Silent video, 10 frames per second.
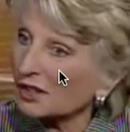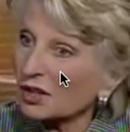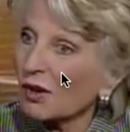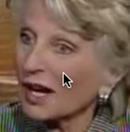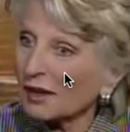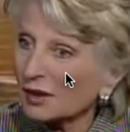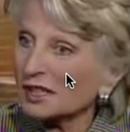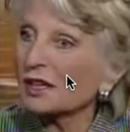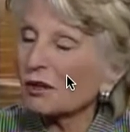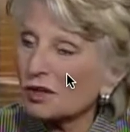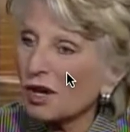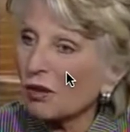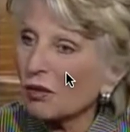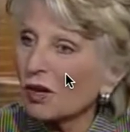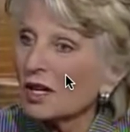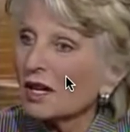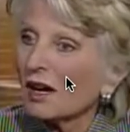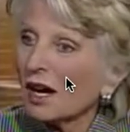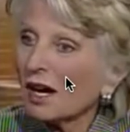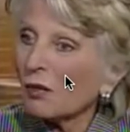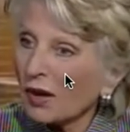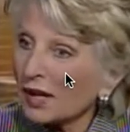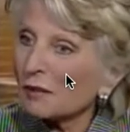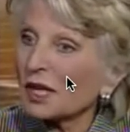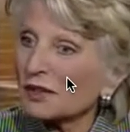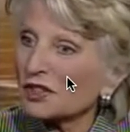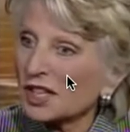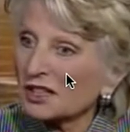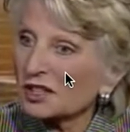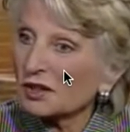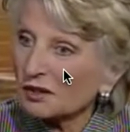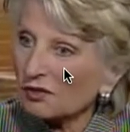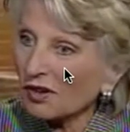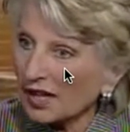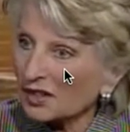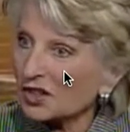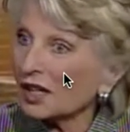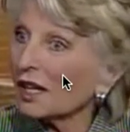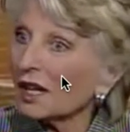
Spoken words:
So I really don't know what I might have said to good friends.